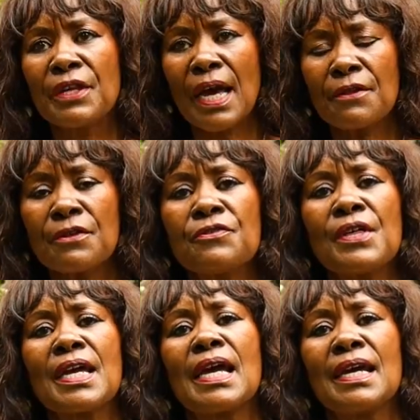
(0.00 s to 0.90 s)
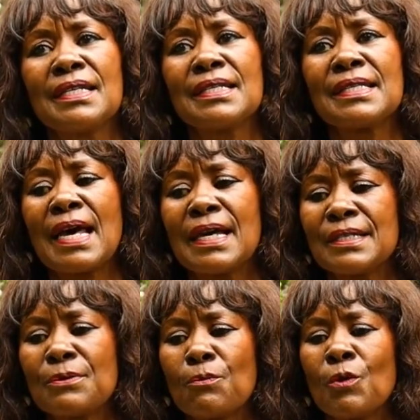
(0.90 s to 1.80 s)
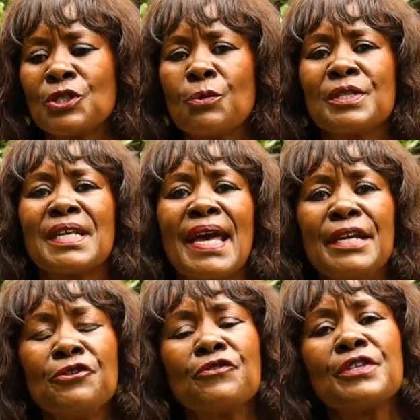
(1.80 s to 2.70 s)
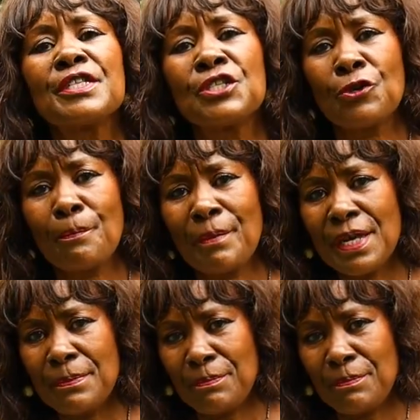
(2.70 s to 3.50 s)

the other thing is that, which was a hindrance to me